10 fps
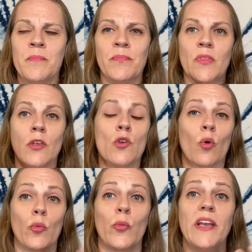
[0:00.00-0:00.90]
you're
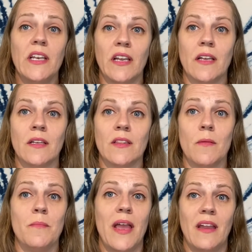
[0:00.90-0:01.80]
reading the
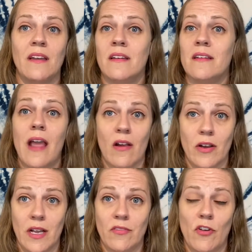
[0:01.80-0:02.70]
main
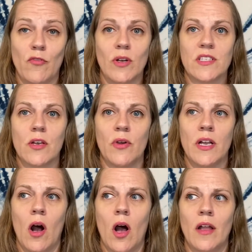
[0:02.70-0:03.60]
narrative of what's going
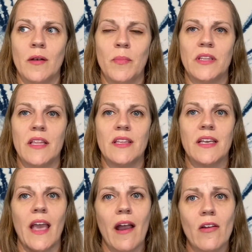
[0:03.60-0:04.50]
on, but then the
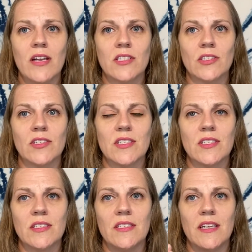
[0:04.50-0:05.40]

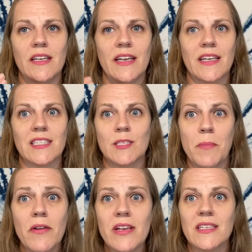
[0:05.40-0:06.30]
characters
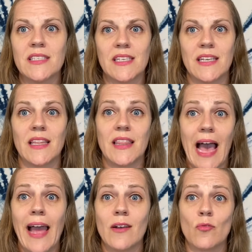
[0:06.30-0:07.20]
experiencing
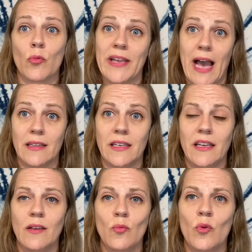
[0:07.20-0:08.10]
that
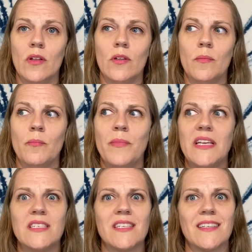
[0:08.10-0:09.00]
reality will
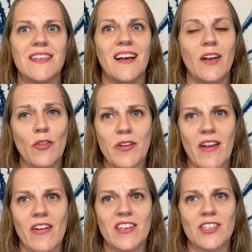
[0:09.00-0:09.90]
meet another
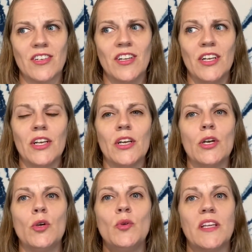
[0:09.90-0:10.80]
character
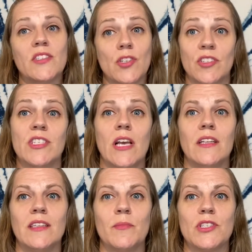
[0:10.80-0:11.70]
who then starts
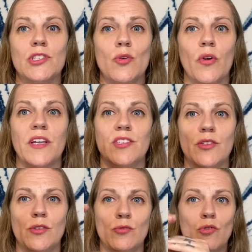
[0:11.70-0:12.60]
telling them a story. So
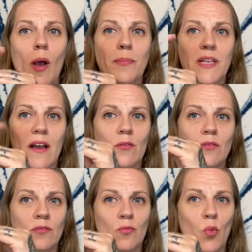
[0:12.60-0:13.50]
you drop
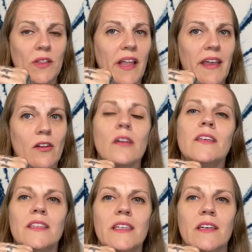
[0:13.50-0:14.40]
down one layer
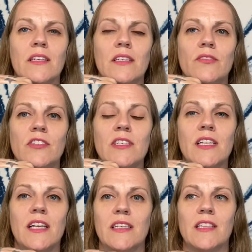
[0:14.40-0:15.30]
in the narrative into the
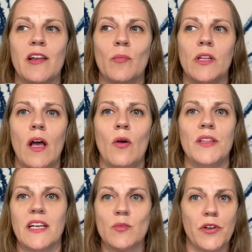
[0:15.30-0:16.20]
next layer below,
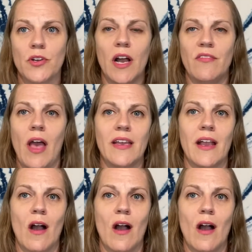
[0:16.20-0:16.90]
and that's where you're kind of hanging out